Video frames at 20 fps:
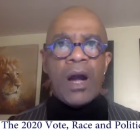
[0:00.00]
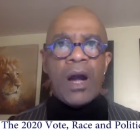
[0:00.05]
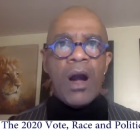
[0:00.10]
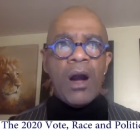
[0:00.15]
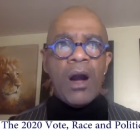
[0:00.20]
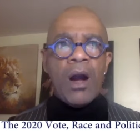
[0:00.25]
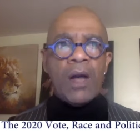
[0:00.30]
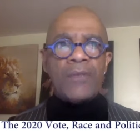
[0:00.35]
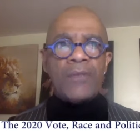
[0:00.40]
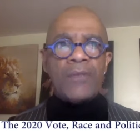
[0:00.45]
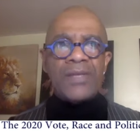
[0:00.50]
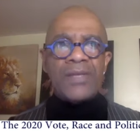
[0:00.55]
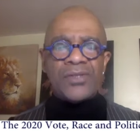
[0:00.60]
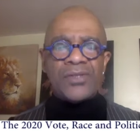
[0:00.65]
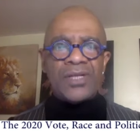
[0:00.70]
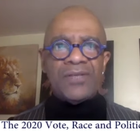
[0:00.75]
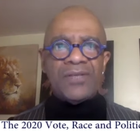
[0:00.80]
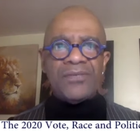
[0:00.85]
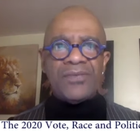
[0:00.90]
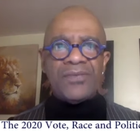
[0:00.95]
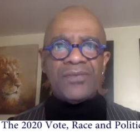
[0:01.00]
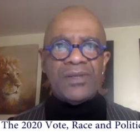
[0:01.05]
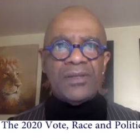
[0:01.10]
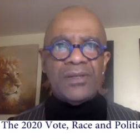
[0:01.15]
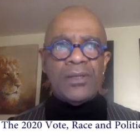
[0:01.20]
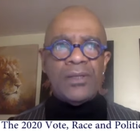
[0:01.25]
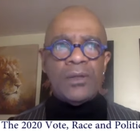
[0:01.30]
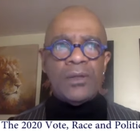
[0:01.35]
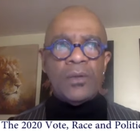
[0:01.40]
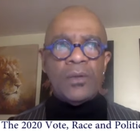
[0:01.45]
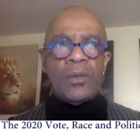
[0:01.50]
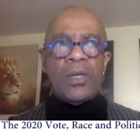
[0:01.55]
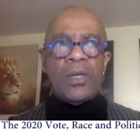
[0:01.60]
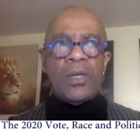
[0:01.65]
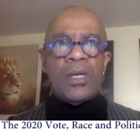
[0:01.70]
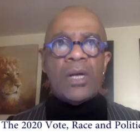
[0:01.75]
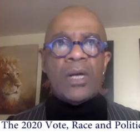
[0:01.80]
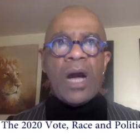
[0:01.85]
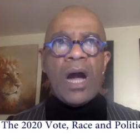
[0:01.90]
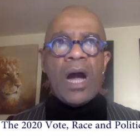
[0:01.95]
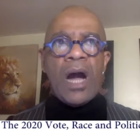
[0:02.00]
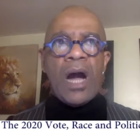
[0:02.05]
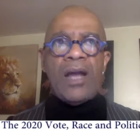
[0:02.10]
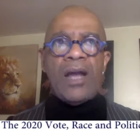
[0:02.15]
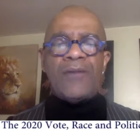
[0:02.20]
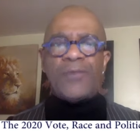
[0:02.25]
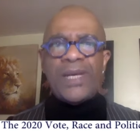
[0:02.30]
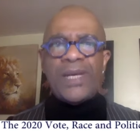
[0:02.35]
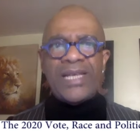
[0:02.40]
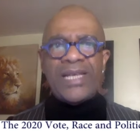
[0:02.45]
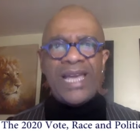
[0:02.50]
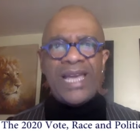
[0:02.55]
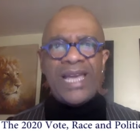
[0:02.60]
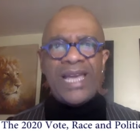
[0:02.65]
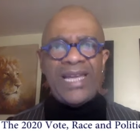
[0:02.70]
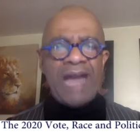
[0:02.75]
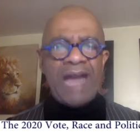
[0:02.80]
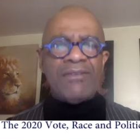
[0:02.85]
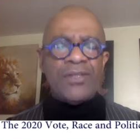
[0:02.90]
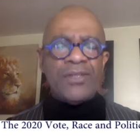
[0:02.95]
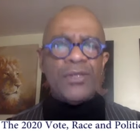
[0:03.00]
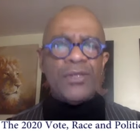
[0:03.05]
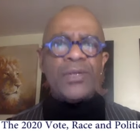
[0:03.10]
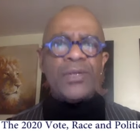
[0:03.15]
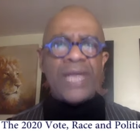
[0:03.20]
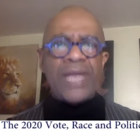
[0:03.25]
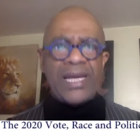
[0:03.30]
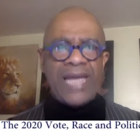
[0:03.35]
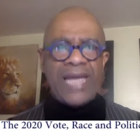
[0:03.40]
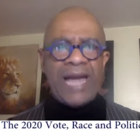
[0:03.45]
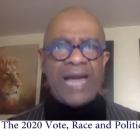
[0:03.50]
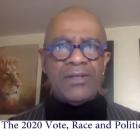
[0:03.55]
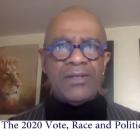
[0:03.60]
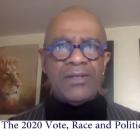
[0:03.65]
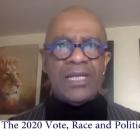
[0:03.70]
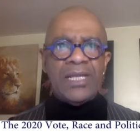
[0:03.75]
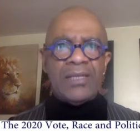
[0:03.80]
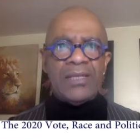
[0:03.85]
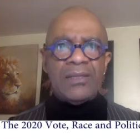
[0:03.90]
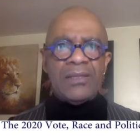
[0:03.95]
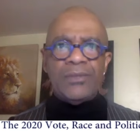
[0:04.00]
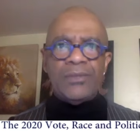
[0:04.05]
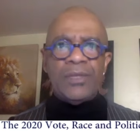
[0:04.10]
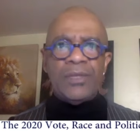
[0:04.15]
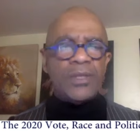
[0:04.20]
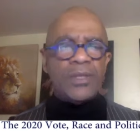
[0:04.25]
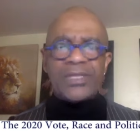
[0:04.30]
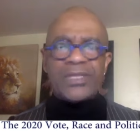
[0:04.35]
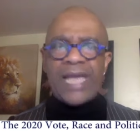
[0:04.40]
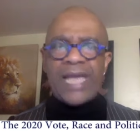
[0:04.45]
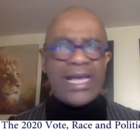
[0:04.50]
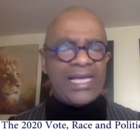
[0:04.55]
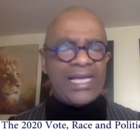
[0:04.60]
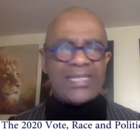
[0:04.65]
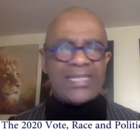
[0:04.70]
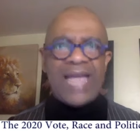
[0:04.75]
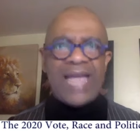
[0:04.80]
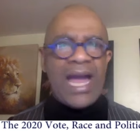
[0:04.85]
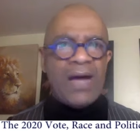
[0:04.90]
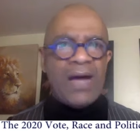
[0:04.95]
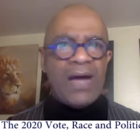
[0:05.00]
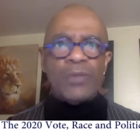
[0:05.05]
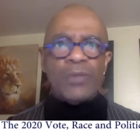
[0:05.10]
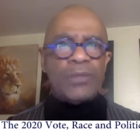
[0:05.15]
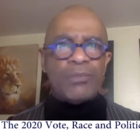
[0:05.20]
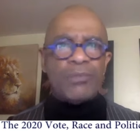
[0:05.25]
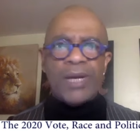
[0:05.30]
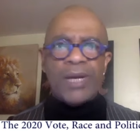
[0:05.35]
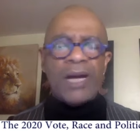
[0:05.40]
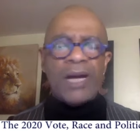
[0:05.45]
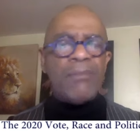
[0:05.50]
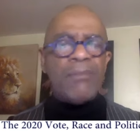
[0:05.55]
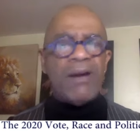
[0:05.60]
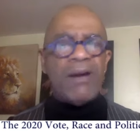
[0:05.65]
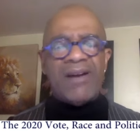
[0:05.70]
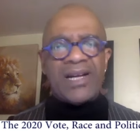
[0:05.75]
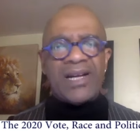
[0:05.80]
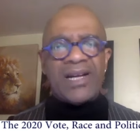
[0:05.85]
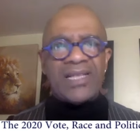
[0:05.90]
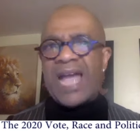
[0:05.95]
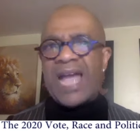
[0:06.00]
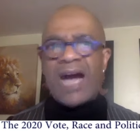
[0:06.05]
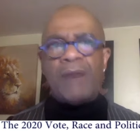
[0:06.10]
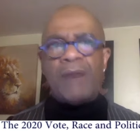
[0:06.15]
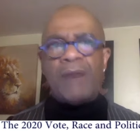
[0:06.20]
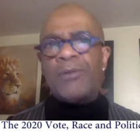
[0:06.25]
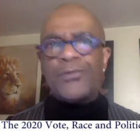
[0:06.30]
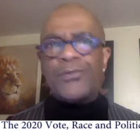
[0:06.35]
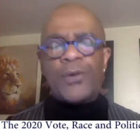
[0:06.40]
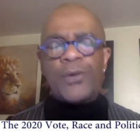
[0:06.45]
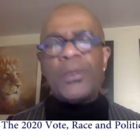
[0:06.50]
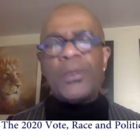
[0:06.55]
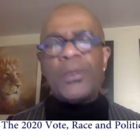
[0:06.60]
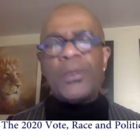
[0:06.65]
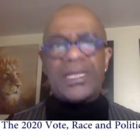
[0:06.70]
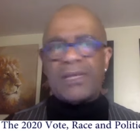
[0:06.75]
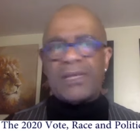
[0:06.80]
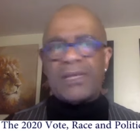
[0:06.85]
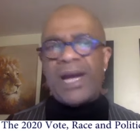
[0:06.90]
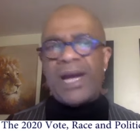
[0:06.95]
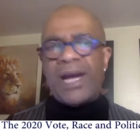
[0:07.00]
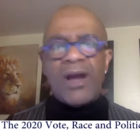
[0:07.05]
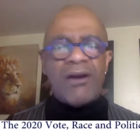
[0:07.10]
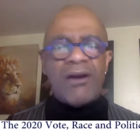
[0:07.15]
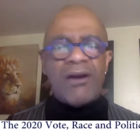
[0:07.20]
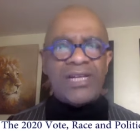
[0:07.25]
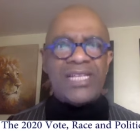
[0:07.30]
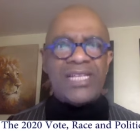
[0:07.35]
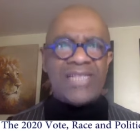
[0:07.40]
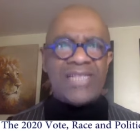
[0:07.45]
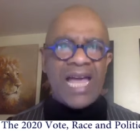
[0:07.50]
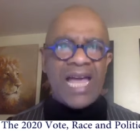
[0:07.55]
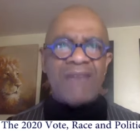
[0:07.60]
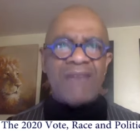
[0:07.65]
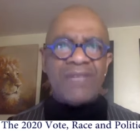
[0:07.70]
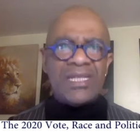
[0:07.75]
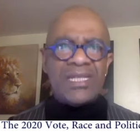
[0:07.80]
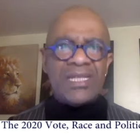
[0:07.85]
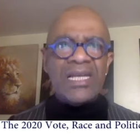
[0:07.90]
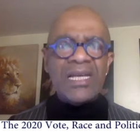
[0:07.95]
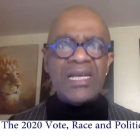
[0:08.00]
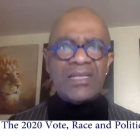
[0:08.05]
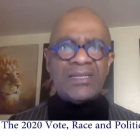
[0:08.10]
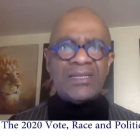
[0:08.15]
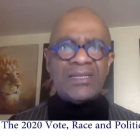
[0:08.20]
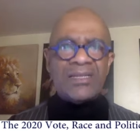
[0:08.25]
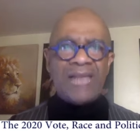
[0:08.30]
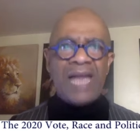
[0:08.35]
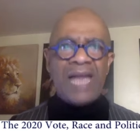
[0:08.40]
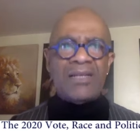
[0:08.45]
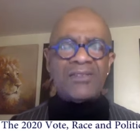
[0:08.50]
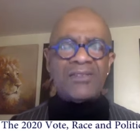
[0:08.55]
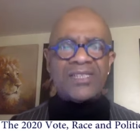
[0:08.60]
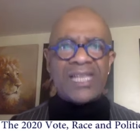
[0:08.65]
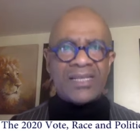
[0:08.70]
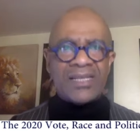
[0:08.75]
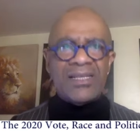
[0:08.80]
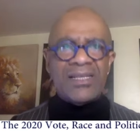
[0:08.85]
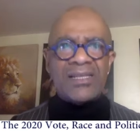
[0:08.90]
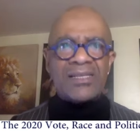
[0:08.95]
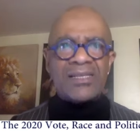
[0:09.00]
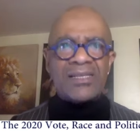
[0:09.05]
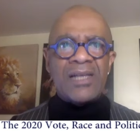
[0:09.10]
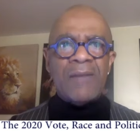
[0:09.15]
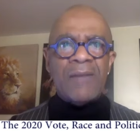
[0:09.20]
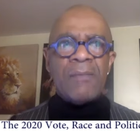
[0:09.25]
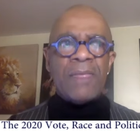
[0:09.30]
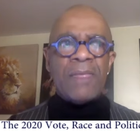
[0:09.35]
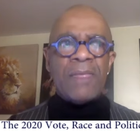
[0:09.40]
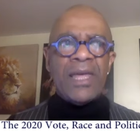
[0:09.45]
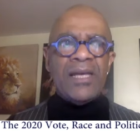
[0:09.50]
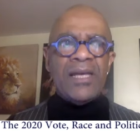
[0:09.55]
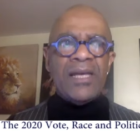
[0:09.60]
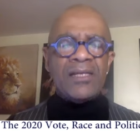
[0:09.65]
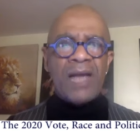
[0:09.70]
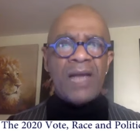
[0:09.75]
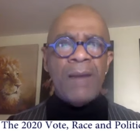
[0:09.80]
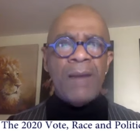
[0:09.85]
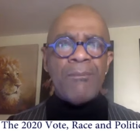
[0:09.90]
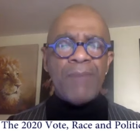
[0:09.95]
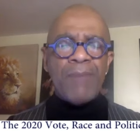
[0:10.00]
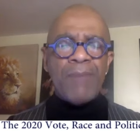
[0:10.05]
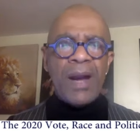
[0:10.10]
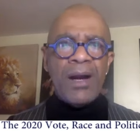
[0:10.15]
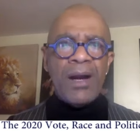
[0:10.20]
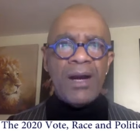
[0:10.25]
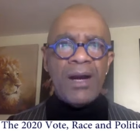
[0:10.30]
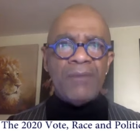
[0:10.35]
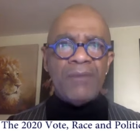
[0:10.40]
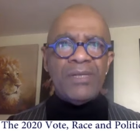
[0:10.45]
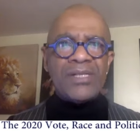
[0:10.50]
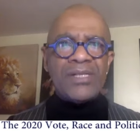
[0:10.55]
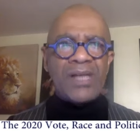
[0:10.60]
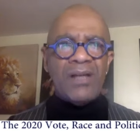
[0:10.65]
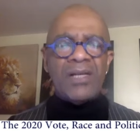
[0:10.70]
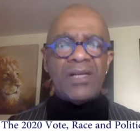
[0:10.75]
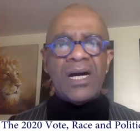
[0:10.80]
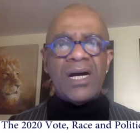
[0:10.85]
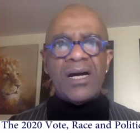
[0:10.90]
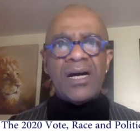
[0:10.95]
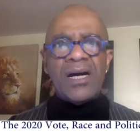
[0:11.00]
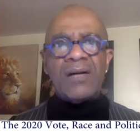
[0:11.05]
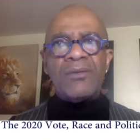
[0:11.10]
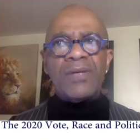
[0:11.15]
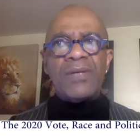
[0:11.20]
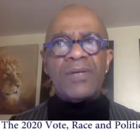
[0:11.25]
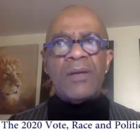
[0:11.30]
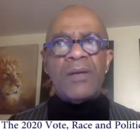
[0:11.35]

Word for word: are this sort of, you know, uh, if we can't have it, you can't have it. You know, we'll take it down. We'll bring America down before we let the minorities have it this kind of sickness is a, a result of